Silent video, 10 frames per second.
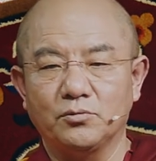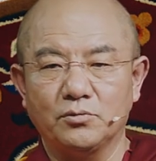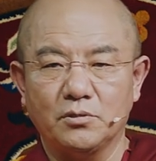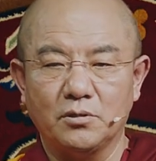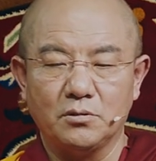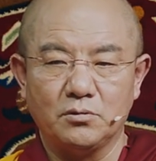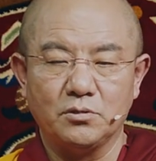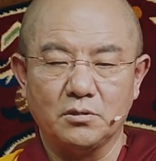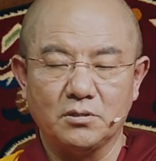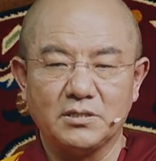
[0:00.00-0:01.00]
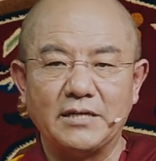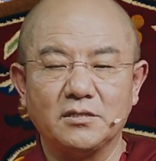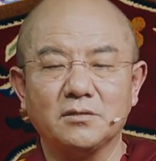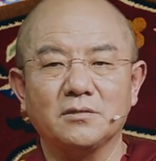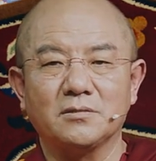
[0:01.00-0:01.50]
this uh,
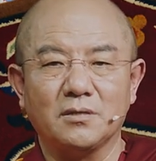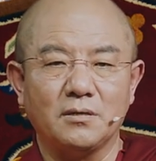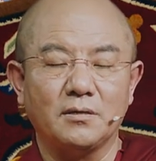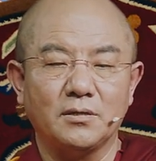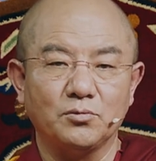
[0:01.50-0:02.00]
Tibetan plateau,